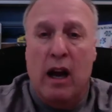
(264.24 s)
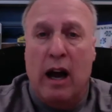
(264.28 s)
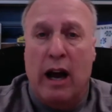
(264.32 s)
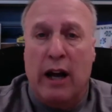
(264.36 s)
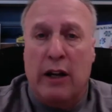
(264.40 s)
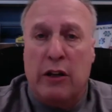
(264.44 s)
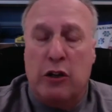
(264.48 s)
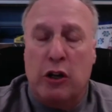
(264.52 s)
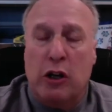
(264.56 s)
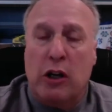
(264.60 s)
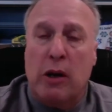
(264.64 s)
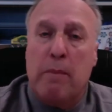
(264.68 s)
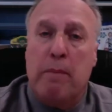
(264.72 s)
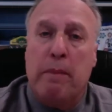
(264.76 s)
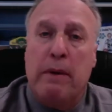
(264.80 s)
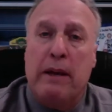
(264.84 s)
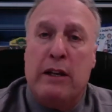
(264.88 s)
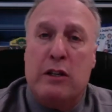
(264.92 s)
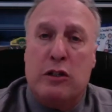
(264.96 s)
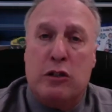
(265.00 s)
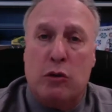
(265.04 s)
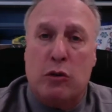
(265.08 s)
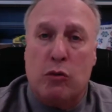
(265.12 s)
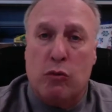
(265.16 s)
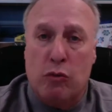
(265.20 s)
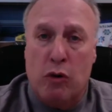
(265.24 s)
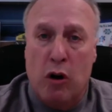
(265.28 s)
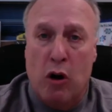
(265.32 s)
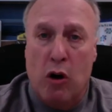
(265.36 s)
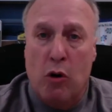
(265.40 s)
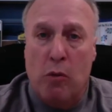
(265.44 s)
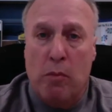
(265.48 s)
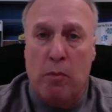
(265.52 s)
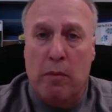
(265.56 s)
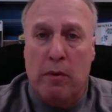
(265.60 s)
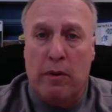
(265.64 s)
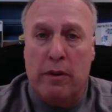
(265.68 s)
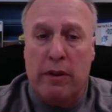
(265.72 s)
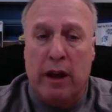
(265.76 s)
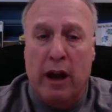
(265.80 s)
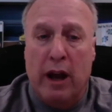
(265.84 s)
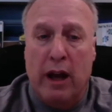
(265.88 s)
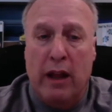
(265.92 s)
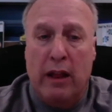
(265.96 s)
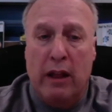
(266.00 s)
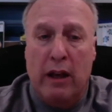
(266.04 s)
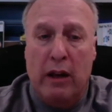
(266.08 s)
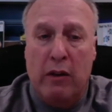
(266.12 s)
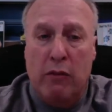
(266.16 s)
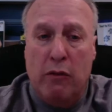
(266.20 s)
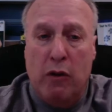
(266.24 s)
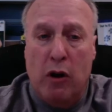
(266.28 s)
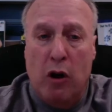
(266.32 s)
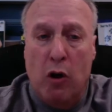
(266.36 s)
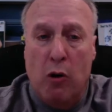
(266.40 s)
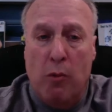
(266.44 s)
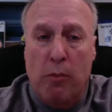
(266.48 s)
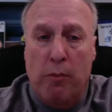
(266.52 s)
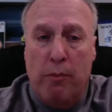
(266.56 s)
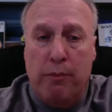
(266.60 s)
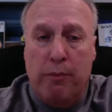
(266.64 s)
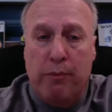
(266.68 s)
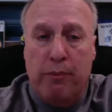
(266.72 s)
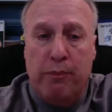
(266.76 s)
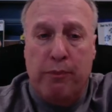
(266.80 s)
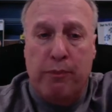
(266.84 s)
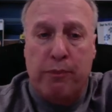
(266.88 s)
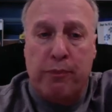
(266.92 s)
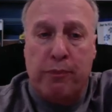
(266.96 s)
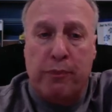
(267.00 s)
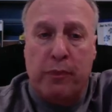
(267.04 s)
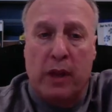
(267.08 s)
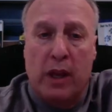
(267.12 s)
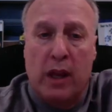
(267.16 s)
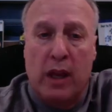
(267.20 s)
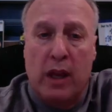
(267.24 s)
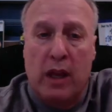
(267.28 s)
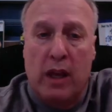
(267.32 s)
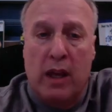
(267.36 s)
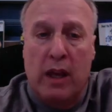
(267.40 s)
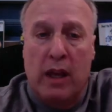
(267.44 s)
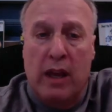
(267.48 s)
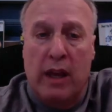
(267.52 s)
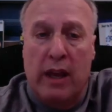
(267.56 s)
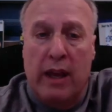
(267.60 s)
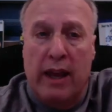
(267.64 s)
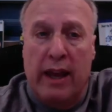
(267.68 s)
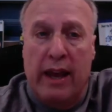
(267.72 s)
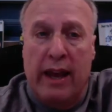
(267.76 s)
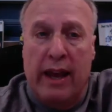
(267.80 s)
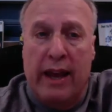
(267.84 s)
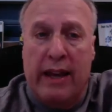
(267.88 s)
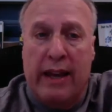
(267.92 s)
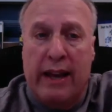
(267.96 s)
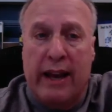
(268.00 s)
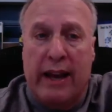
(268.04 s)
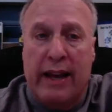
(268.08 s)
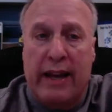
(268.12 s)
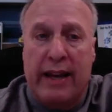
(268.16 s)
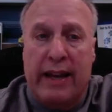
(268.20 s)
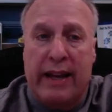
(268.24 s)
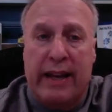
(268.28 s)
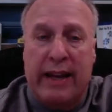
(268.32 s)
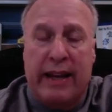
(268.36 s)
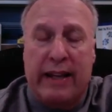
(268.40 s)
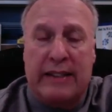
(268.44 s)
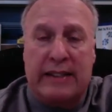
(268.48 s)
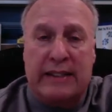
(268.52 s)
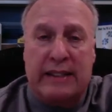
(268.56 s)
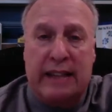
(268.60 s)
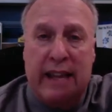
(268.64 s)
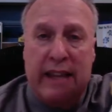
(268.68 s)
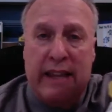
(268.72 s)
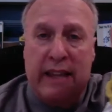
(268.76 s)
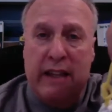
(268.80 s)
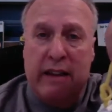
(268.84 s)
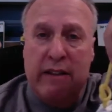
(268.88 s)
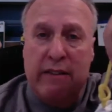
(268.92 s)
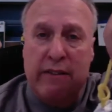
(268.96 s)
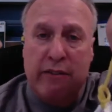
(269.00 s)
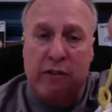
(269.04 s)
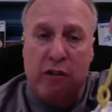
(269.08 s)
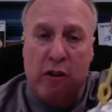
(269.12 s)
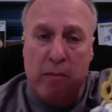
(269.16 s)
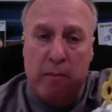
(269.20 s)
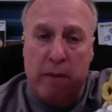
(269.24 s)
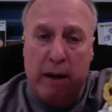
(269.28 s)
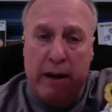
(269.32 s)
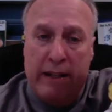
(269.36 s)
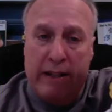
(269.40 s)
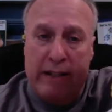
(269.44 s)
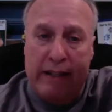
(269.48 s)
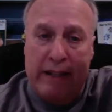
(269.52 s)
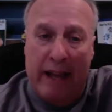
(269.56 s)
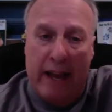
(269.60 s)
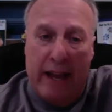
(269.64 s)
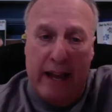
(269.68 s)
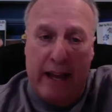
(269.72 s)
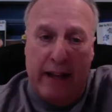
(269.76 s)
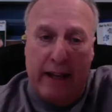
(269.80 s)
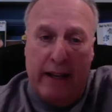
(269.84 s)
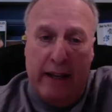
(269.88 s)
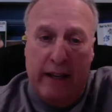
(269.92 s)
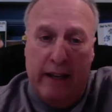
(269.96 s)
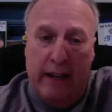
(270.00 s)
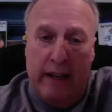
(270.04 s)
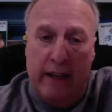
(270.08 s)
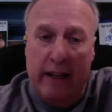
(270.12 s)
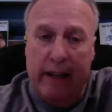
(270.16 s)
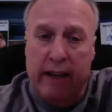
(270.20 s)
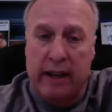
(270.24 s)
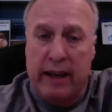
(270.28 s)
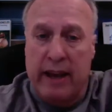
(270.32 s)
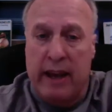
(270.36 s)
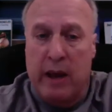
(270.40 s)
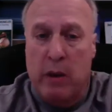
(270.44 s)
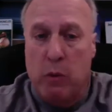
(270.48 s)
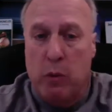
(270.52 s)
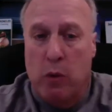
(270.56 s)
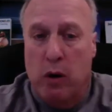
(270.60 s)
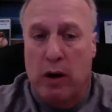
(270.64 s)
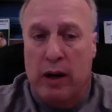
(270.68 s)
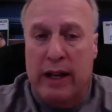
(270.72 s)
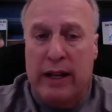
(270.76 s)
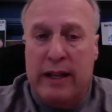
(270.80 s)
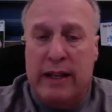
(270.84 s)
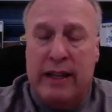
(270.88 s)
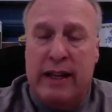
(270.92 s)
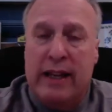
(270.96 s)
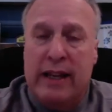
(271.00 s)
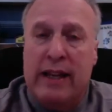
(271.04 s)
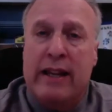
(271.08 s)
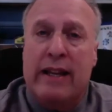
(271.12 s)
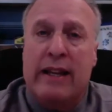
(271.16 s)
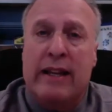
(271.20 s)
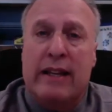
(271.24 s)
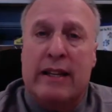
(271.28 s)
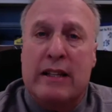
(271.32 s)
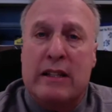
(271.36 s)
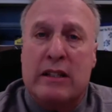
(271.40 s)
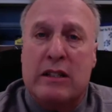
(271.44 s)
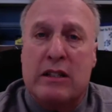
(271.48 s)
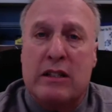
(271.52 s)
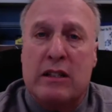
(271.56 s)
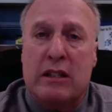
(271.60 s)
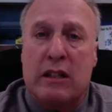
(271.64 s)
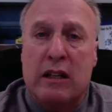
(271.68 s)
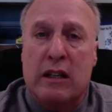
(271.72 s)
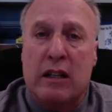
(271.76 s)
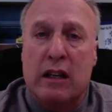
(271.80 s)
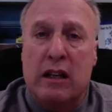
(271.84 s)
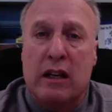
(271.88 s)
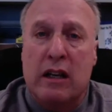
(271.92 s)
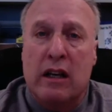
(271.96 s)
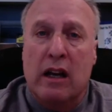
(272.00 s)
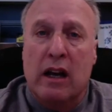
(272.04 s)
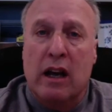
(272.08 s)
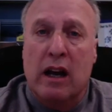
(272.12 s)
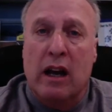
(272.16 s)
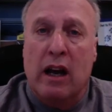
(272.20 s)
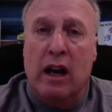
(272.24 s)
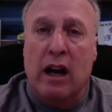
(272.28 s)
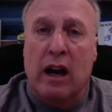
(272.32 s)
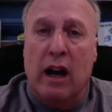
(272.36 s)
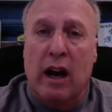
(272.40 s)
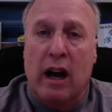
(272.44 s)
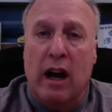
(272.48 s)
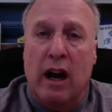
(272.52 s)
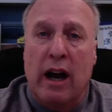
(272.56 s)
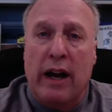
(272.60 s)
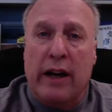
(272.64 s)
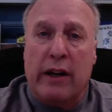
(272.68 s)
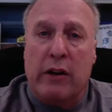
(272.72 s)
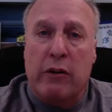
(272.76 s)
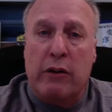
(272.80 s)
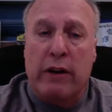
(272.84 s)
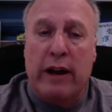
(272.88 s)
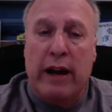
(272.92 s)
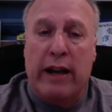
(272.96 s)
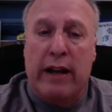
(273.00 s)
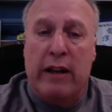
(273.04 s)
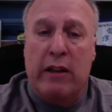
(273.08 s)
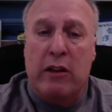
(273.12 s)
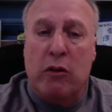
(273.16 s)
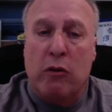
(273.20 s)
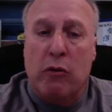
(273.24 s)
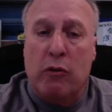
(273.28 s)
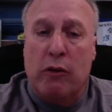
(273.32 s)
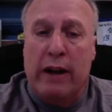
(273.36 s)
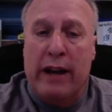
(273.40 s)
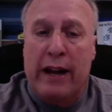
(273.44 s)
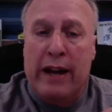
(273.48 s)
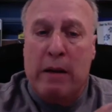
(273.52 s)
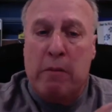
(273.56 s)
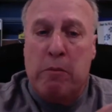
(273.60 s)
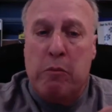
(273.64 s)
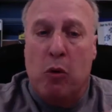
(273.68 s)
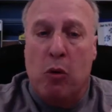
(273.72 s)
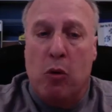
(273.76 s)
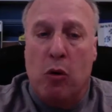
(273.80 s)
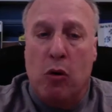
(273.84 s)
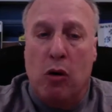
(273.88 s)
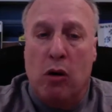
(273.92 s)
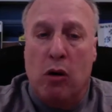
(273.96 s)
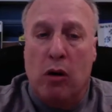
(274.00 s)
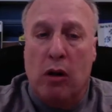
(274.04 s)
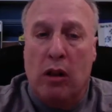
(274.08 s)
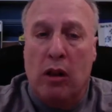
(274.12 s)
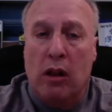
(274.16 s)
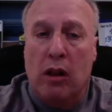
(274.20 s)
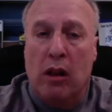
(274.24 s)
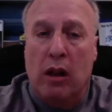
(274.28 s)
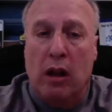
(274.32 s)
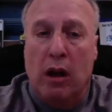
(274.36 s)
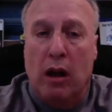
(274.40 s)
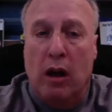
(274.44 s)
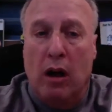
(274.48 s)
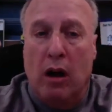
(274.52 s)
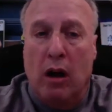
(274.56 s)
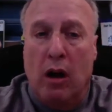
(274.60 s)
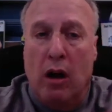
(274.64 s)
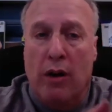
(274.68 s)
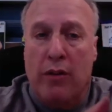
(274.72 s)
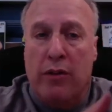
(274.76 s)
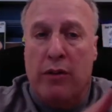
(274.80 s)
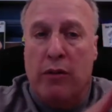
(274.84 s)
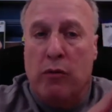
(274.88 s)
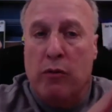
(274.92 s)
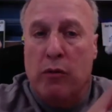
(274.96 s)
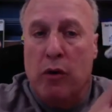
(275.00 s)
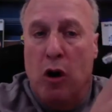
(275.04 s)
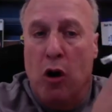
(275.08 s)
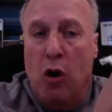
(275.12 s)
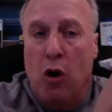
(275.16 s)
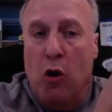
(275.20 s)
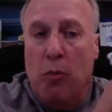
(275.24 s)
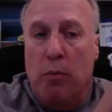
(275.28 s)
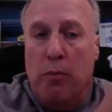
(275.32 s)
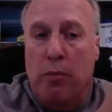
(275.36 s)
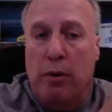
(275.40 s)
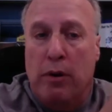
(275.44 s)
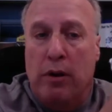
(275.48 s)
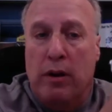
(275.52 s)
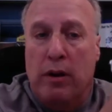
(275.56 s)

took a piece of rope, nylon rope, and I extended it from my deck. And what I did is I created the rag ball on the rope.